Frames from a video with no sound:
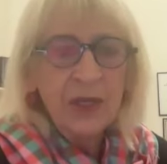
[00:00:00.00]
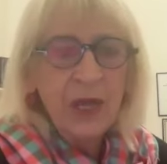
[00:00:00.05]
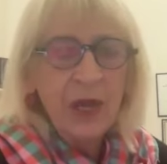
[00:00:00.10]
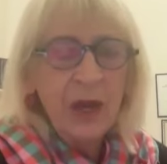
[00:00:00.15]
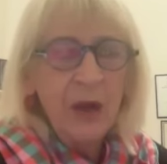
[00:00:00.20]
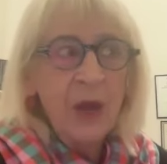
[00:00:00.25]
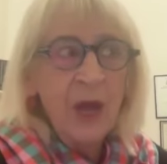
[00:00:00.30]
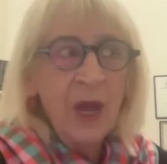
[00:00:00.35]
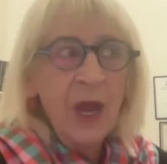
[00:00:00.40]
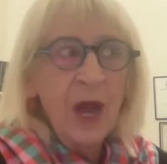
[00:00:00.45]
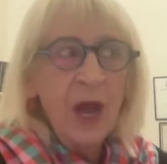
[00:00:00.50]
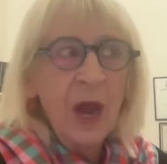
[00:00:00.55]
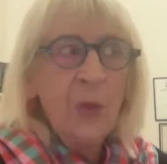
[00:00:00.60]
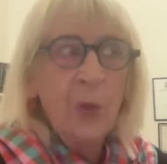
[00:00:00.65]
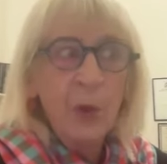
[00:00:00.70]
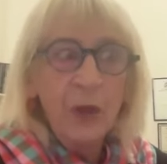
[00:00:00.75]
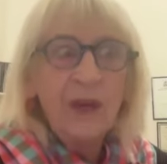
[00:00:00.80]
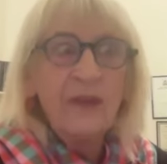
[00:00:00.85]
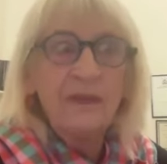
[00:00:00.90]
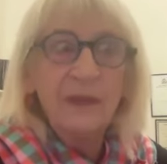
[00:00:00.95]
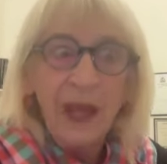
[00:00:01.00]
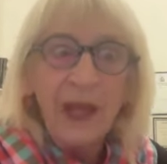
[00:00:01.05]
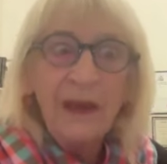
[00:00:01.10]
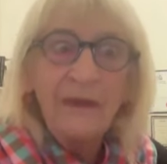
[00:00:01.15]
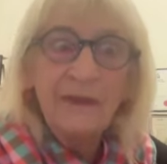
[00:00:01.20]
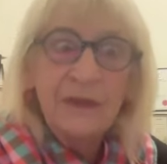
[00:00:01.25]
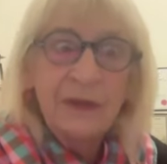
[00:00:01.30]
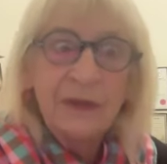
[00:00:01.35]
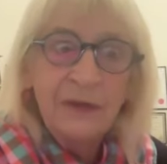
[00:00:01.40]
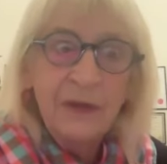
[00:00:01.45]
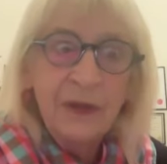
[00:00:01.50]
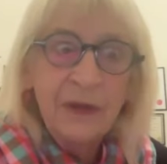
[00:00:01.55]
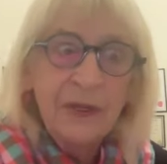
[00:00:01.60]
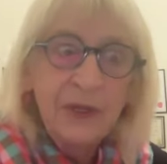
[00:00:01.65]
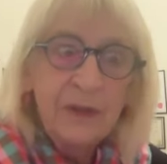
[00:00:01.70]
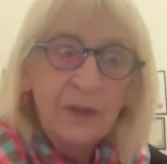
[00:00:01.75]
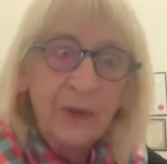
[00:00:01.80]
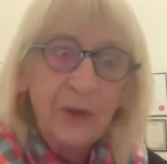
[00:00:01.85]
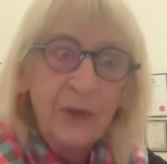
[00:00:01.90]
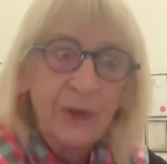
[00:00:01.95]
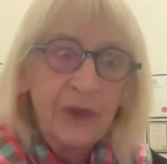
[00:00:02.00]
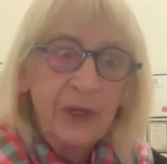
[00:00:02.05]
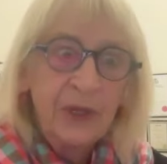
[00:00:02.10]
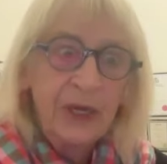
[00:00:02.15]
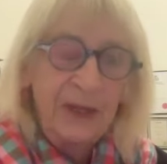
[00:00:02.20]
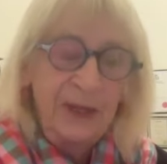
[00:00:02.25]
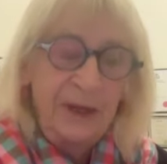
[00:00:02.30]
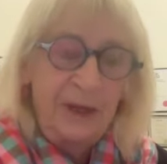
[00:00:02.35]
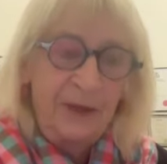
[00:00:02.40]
So I would have loved to have used more.